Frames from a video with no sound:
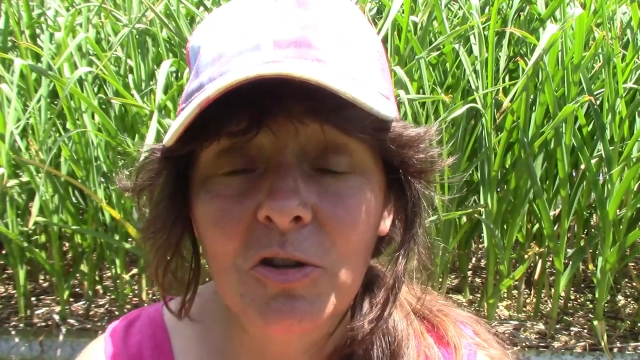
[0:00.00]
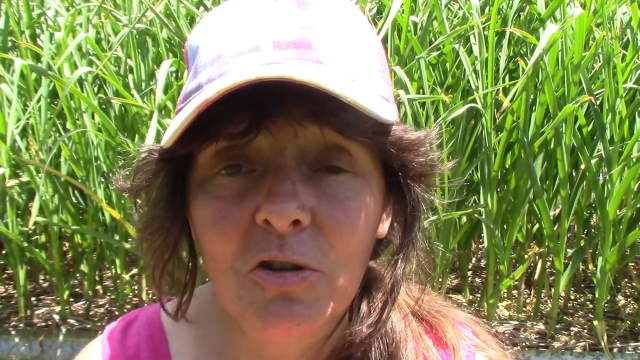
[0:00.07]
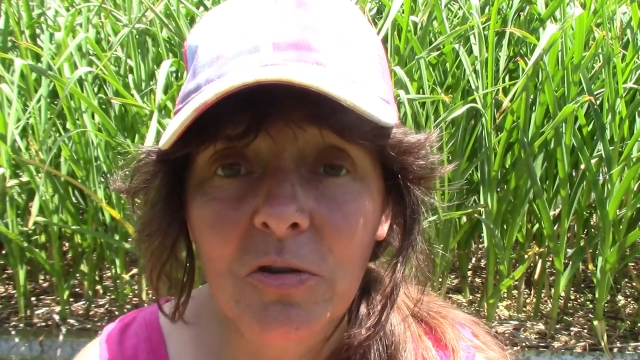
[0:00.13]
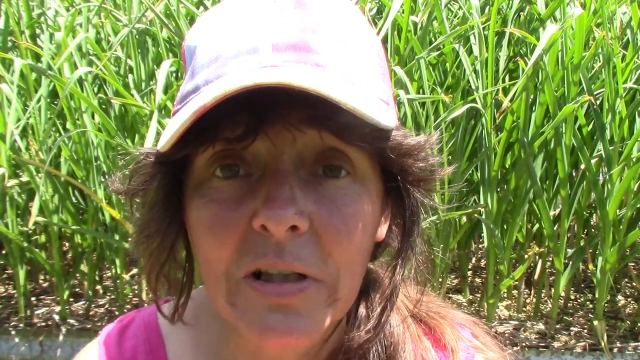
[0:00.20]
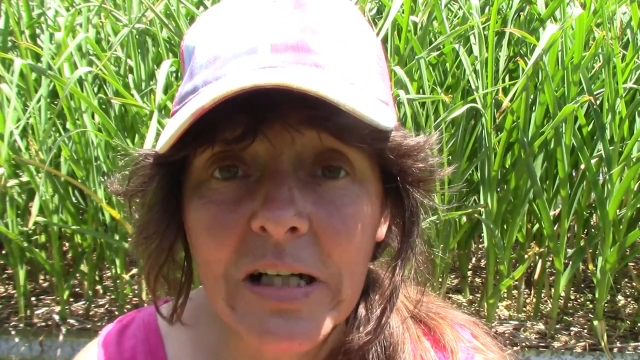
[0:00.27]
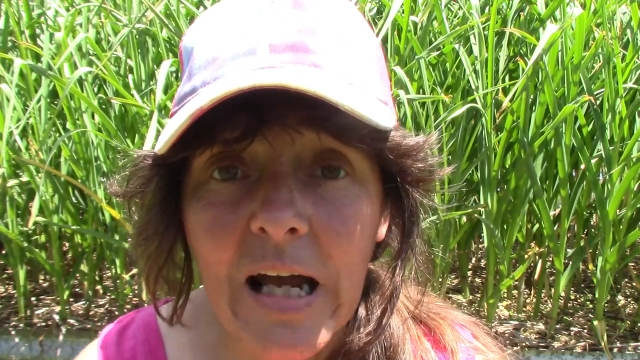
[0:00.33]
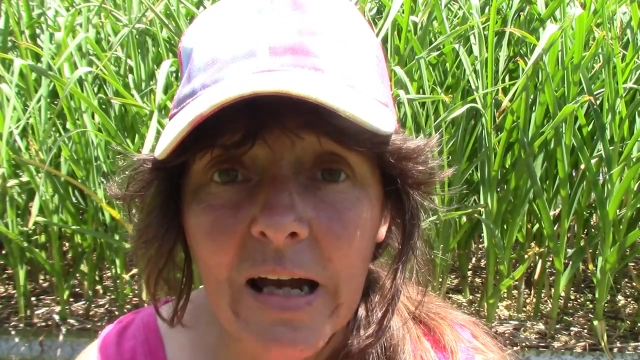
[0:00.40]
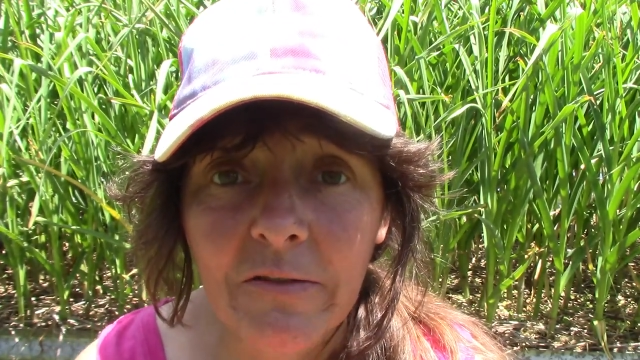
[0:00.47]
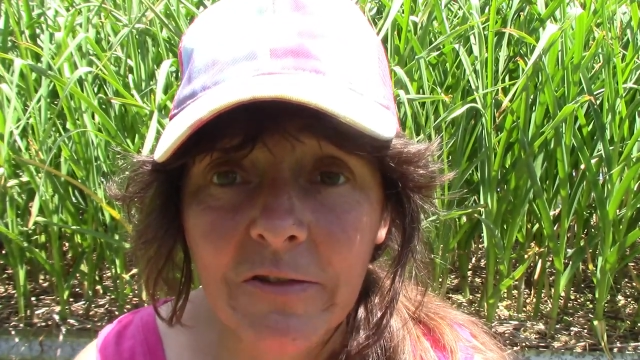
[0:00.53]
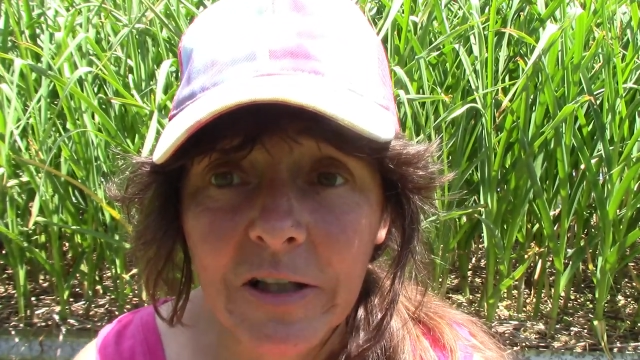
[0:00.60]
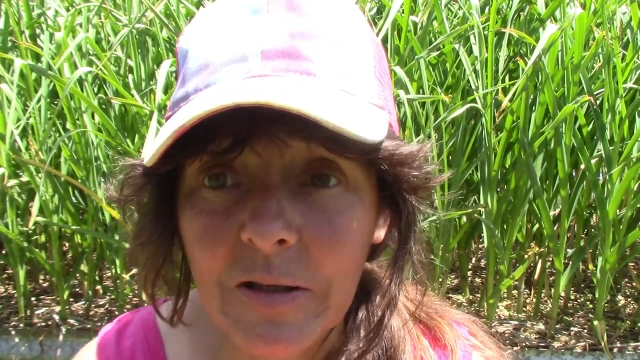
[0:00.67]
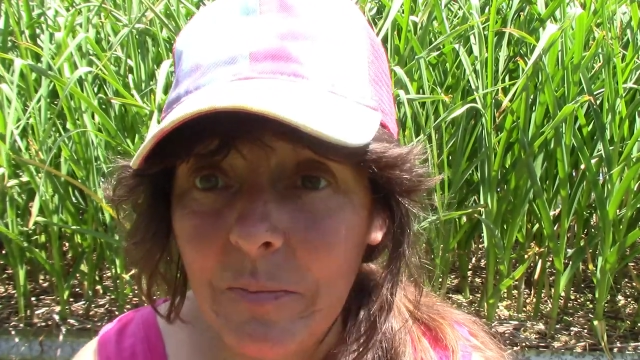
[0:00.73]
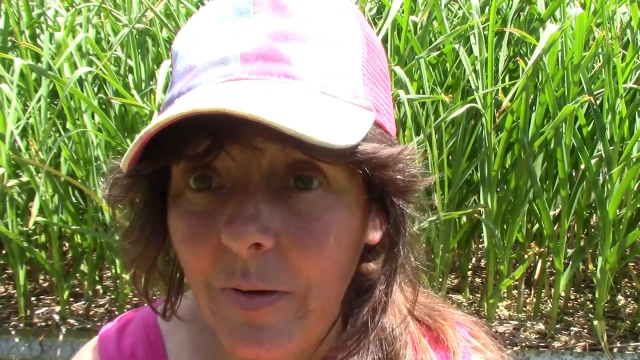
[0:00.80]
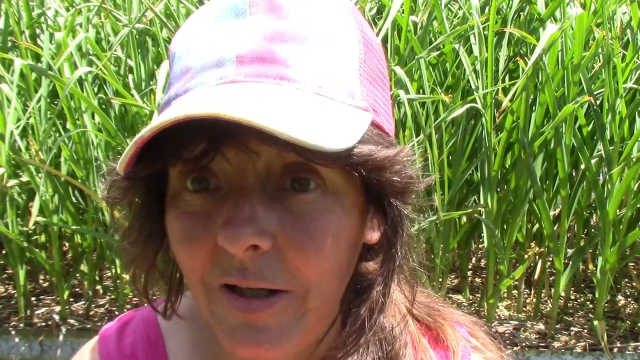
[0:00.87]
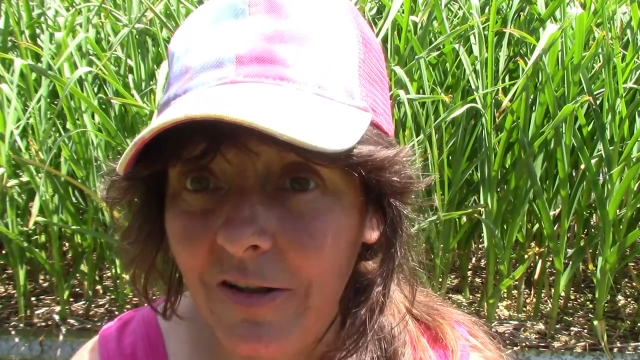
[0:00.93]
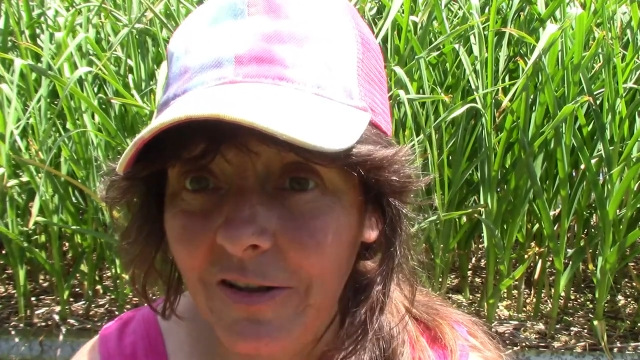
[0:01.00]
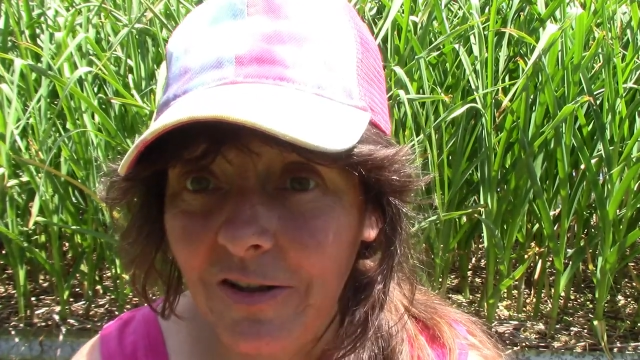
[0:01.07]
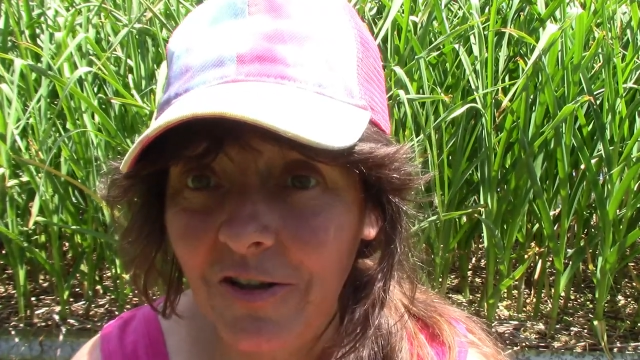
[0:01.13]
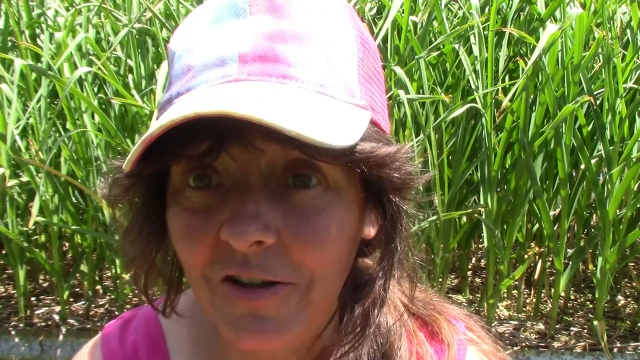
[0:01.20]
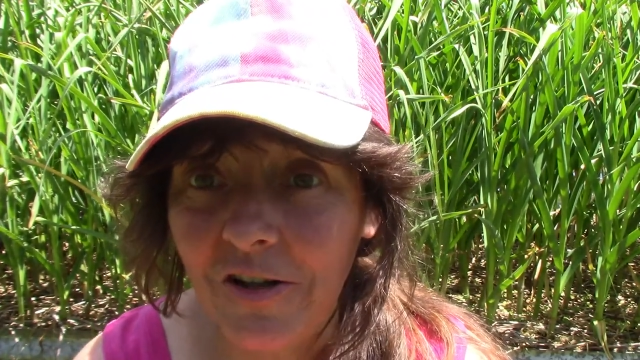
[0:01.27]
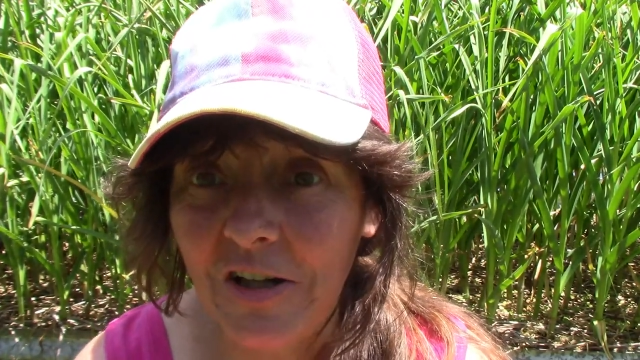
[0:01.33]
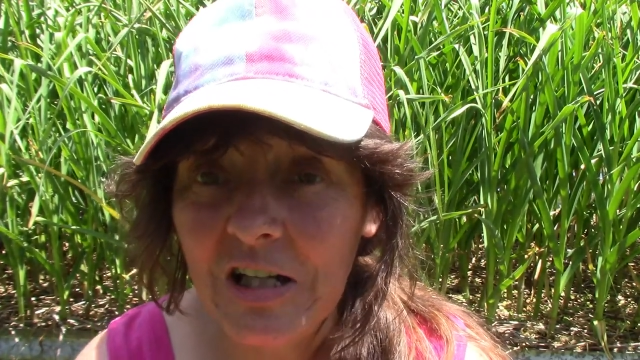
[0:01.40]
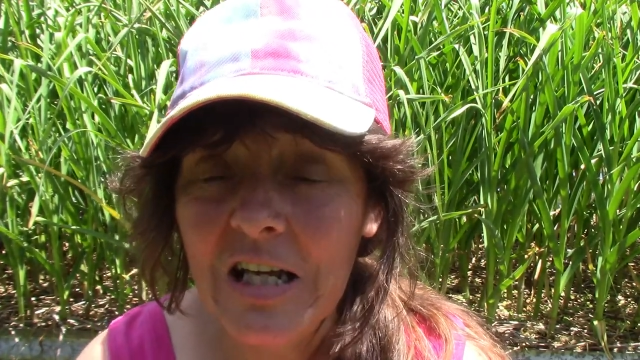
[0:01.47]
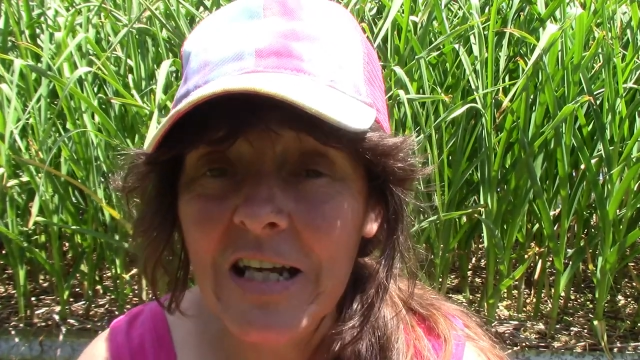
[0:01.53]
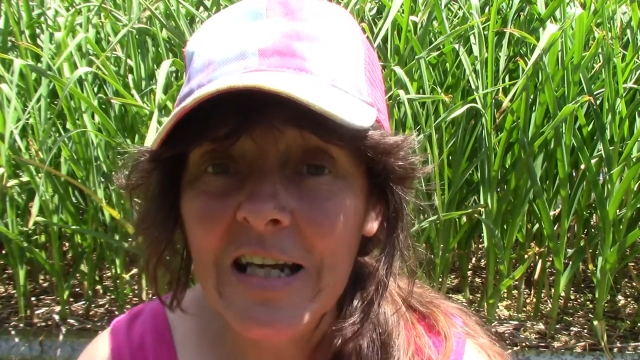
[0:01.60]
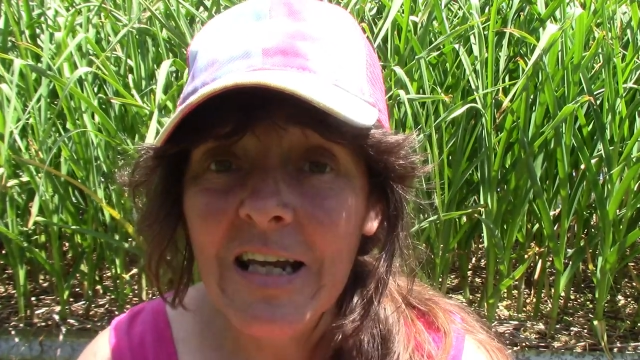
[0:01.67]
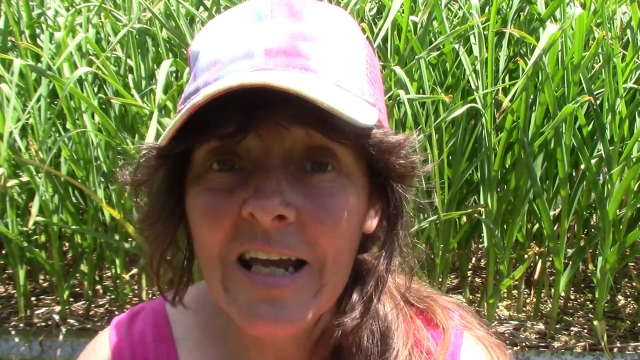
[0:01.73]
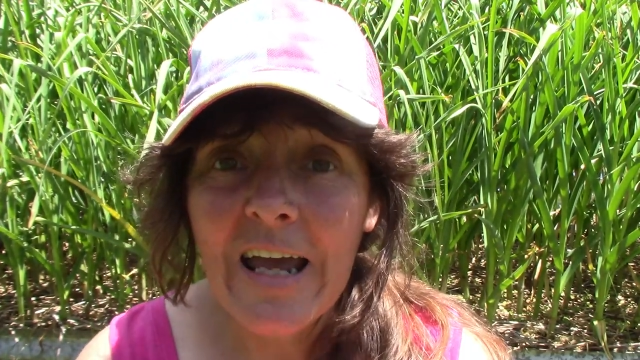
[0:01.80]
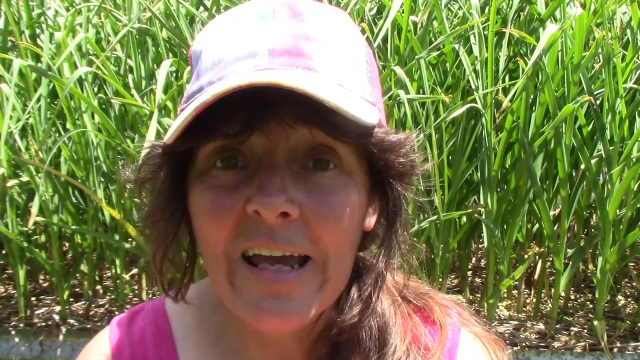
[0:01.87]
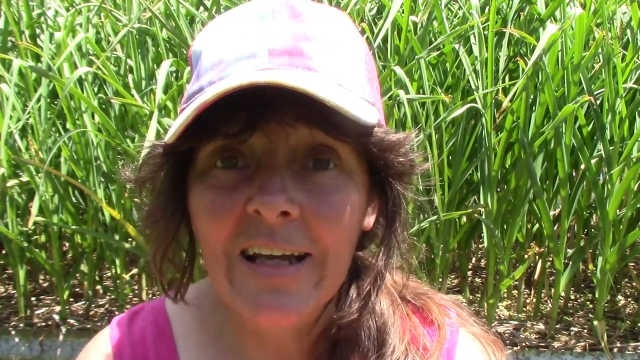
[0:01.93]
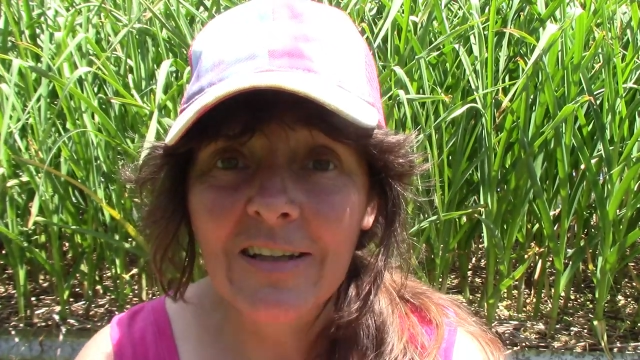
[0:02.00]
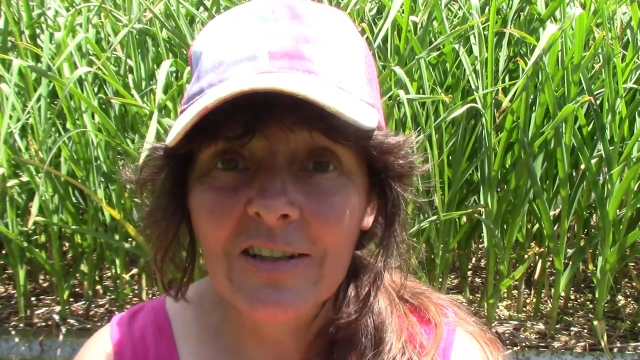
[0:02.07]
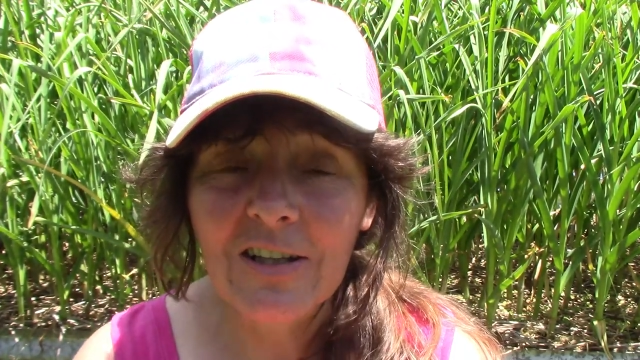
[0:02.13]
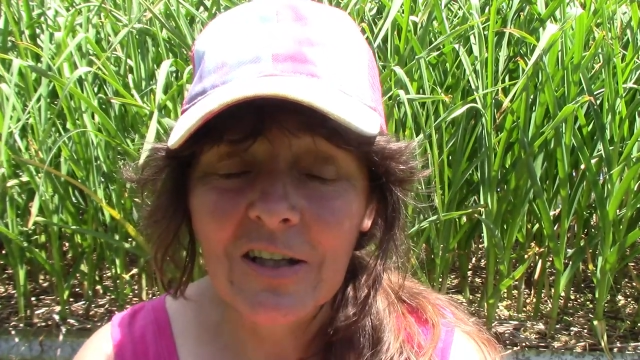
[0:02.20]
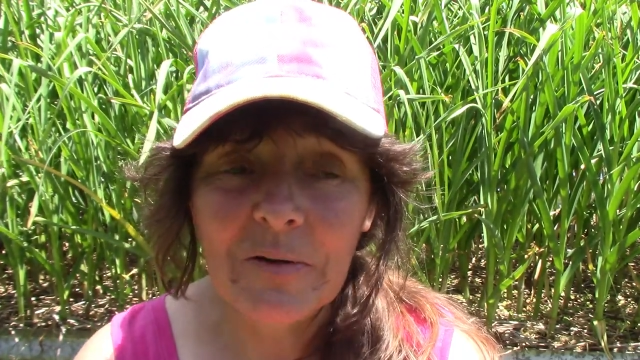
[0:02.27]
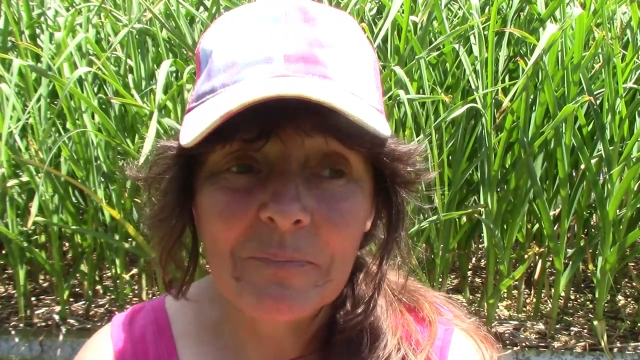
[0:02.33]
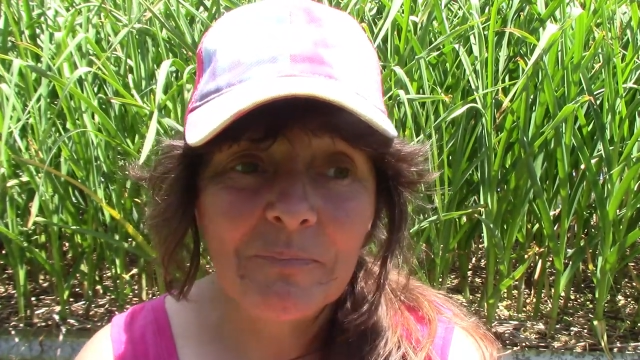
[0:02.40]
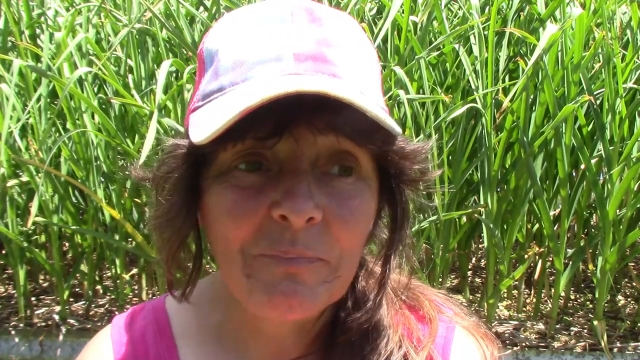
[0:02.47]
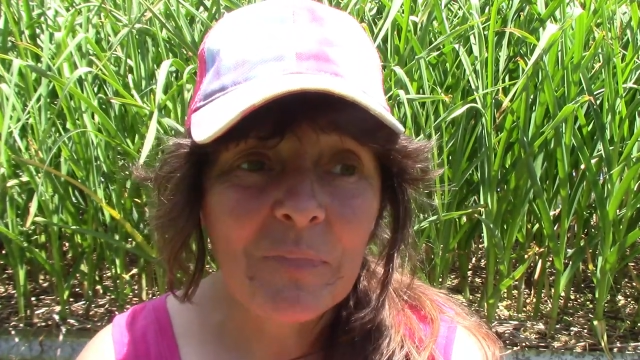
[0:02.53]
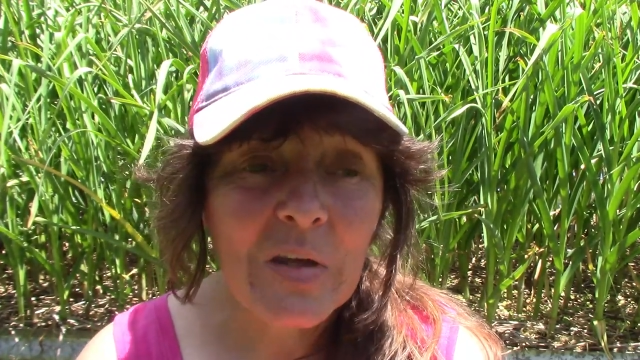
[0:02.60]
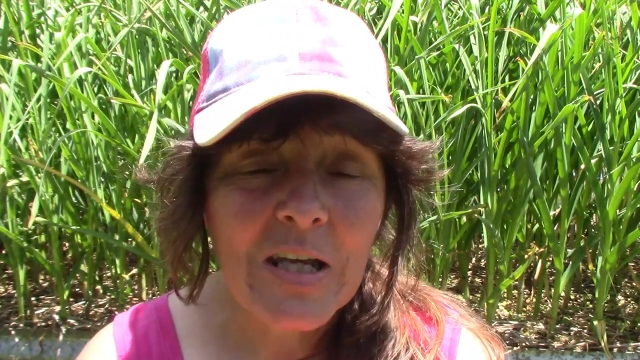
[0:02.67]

enjoyed having a bucket garden and um,